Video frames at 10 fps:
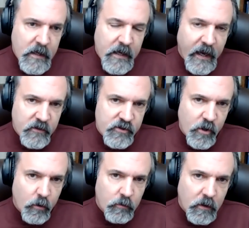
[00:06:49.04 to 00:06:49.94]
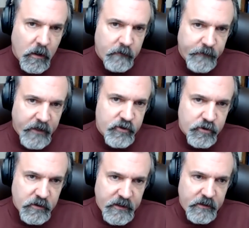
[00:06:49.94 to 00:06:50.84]
And so
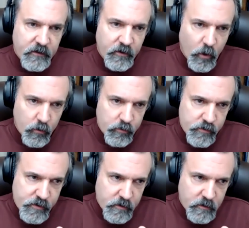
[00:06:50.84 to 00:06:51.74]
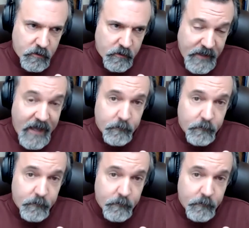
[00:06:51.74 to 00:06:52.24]
eventually that